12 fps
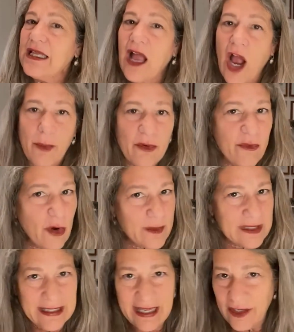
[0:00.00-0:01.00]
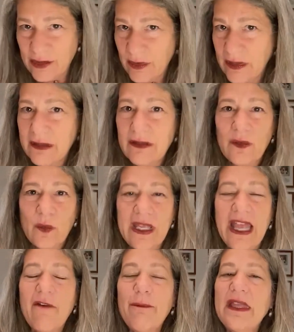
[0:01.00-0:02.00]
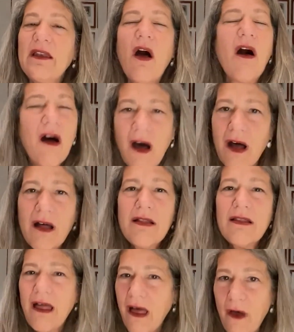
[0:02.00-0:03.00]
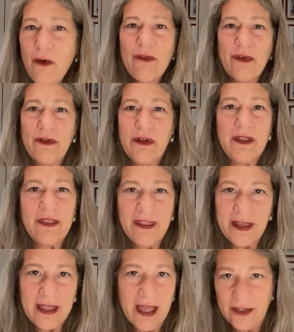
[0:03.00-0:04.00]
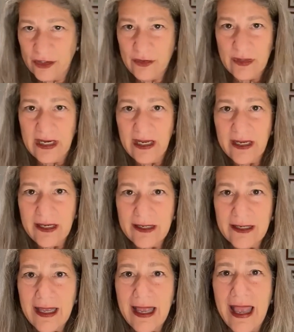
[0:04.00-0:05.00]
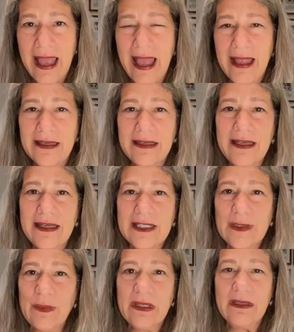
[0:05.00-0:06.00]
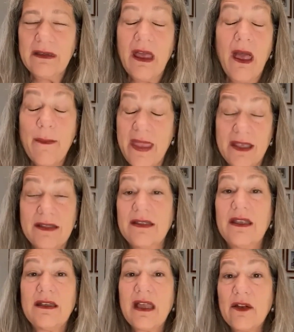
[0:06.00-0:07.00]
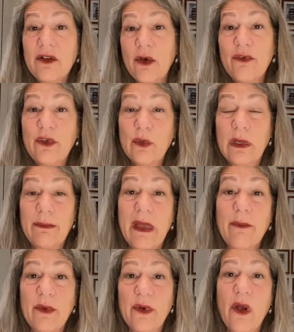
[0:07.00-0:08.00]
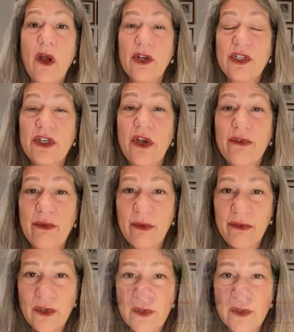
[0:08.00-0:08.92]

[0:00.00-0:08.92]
Our performance schedule. We have been all over the country and it's been amazing. I don't know if you remember our show from a few